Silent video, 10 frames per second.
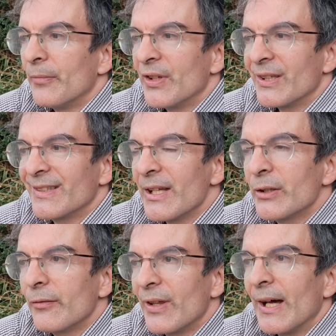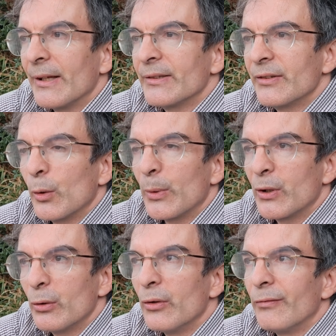the extent of that we
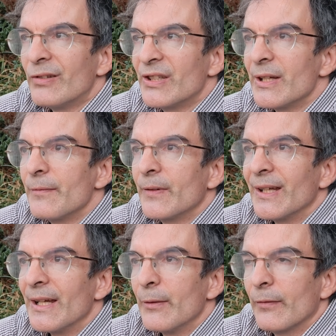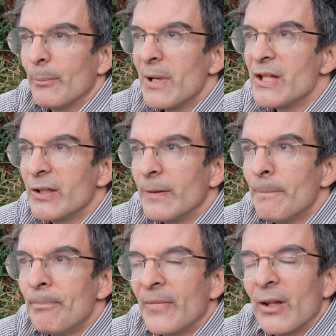could have received information
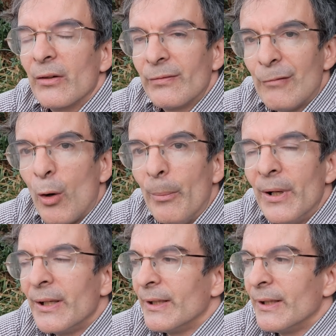from